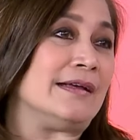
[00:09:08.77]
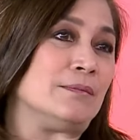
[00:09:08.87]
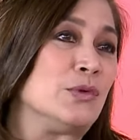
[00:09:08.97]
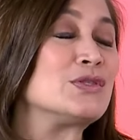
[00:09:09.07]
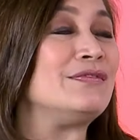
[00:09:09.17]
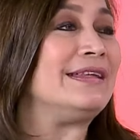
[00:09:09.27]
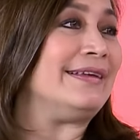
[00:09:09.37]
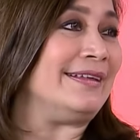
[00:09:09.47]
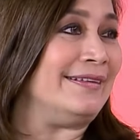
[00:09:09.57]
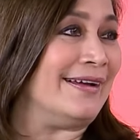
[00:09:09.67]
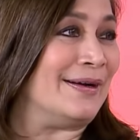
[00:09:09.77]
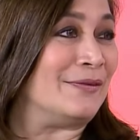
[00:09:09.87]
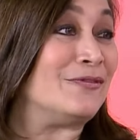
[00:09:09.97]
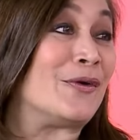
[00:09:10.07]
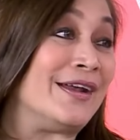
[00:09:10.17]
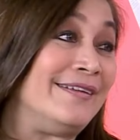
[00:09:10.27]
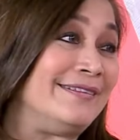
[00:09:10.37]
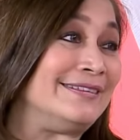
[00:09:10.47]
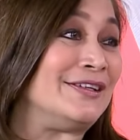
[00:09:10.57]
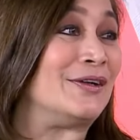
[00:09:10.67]
Most of it in the
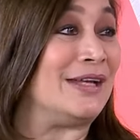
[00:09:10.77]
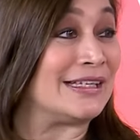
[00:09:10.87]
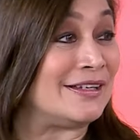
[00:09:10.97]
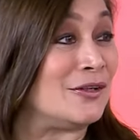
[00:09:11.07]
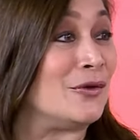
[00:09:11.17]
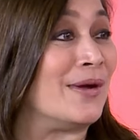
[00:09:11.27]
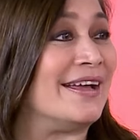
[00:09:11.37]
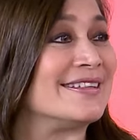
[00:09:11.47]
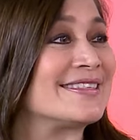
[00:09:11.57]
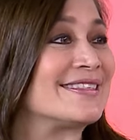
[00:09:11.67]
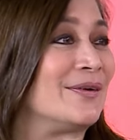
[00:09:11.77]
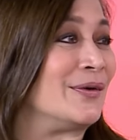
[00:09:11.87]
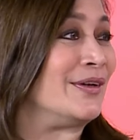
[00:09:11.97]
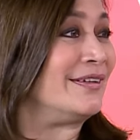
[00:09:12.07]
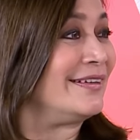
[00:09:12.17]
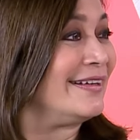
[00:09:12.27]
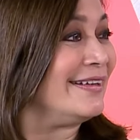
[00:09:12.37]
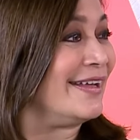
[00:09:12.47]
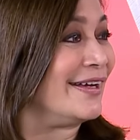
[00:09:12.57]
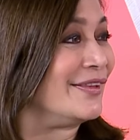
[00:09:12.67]
foreign, you know, like in the US. Mm-hmm. Or I think
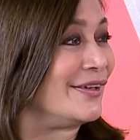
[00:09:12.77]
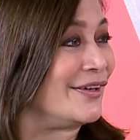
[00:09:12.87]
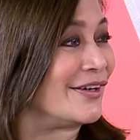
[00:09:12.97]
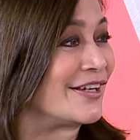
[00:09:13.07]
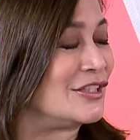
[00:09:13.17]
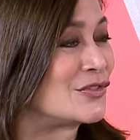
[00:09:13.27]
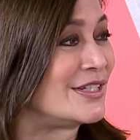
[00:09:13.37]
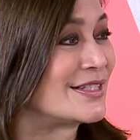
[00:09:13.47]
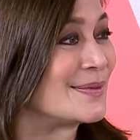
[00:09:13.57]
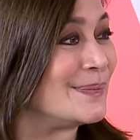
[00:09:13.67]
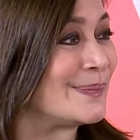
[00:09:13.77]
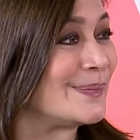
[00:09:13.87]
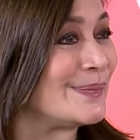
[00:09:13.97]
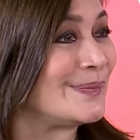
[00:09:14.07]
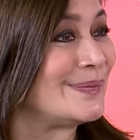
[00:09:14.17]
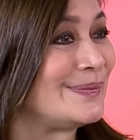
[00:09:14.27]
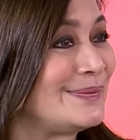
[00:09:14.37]
this is a very good insight, because remember